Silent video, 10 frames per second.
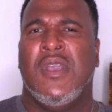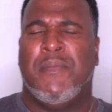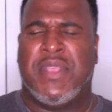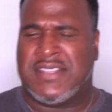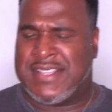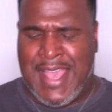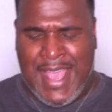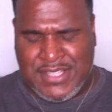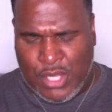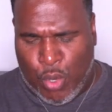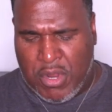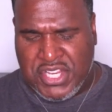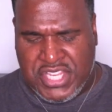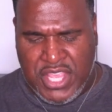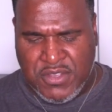Because as the Lord
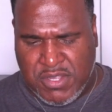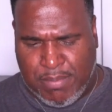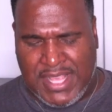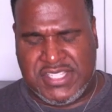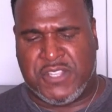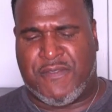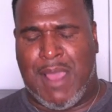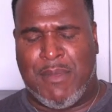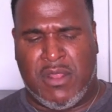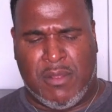continues to bless this family,